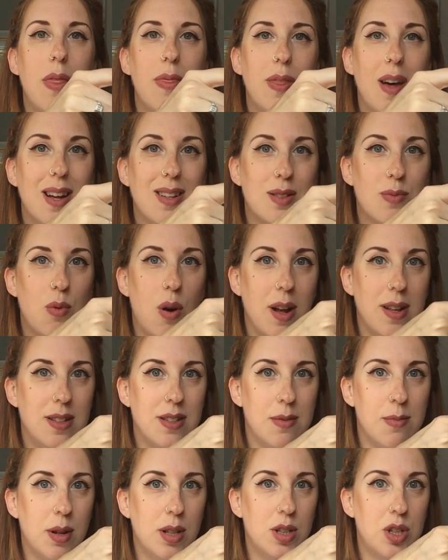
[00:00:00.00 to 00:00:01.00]
That's what
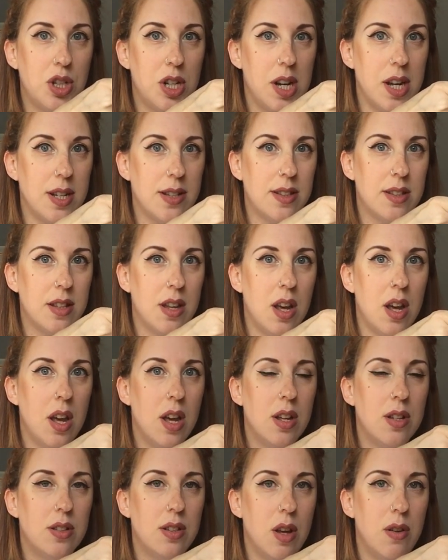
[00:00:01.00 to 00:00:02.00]
entomology is.
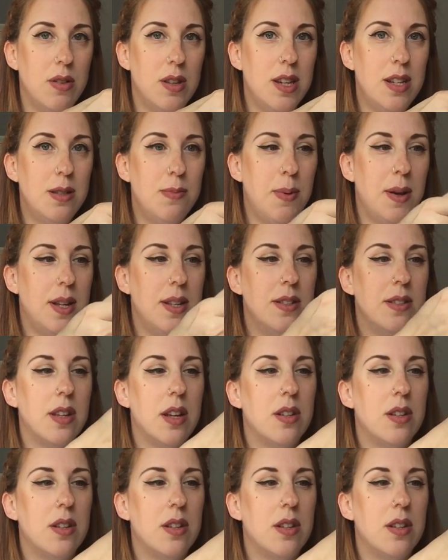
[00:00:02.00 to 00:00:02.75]
So these pins